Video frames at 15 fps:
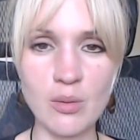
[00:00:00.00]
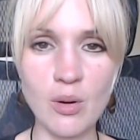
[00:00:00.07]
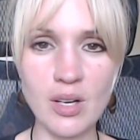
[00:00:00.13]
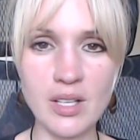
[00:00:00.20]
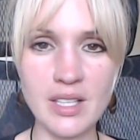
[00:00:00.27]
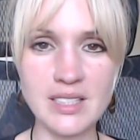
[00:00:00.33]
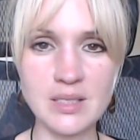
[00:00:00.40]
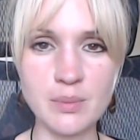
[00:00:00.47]
What you
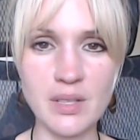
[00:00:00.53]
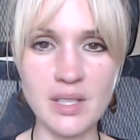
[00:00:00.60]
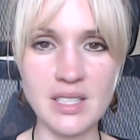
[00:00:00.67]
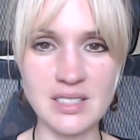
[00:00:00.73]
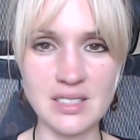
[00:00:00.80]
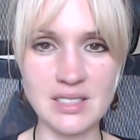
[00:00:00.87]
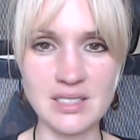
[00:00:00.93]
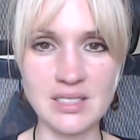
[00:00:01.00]
want is
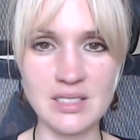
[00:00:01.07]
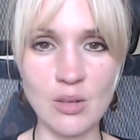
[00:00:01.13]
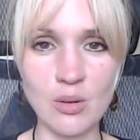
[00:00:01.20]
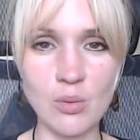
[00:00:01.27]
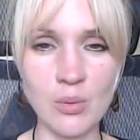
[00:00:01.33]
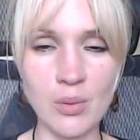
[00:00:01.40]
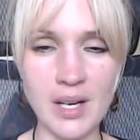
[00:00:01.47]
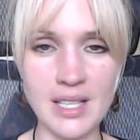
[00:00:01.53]
presence
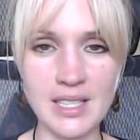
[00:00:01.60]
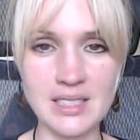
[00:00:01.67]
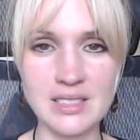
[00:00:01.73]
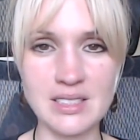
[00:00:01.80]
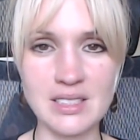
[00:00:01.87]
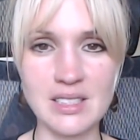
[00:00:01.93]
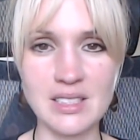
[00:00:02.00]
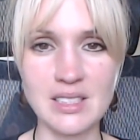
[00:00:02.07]

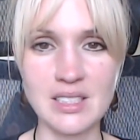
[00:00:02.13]
always,